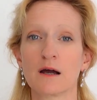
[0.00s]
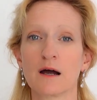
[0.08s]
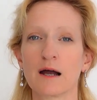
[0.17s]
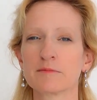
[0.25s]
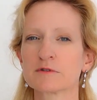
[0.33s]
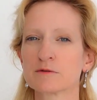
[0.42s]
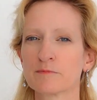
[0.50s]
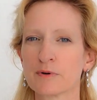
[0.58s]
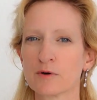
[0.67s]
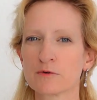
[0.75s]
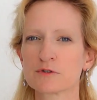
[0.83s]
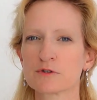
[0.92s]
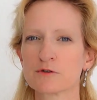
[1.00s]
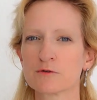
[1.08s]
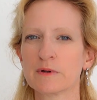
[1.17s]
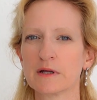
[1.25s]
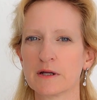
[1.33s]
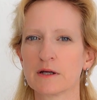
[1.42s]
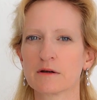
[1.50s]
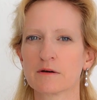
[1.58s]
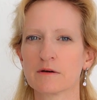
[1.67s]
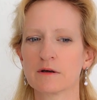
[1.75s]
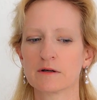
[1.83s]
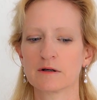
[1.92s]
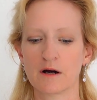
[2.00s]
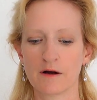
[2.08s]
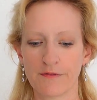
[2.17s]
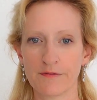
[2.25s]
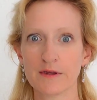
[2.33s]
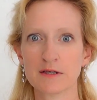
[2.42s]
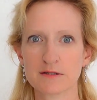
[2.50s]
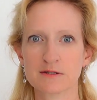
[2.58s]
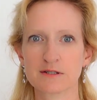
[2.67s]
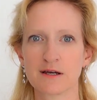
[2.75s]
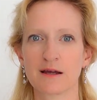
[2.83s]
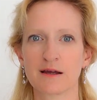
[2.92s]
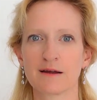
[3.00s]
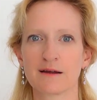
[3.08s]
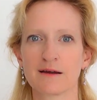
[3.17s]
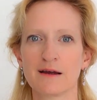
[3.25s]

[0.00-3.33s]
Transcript: I'm supposed to be here on this day.